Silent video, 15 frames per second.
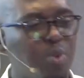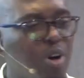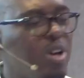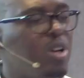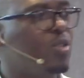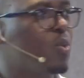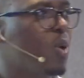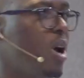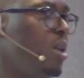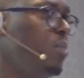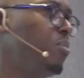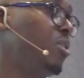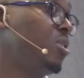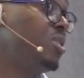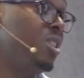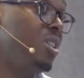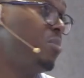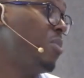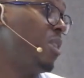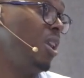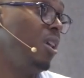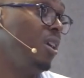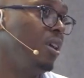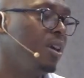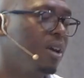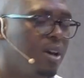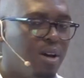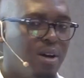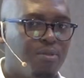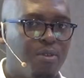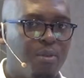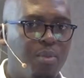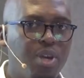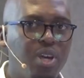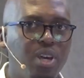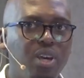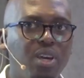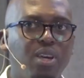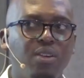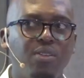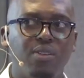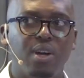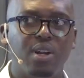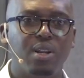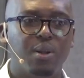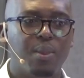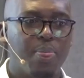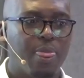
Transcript: point is quite important, probably for me, is that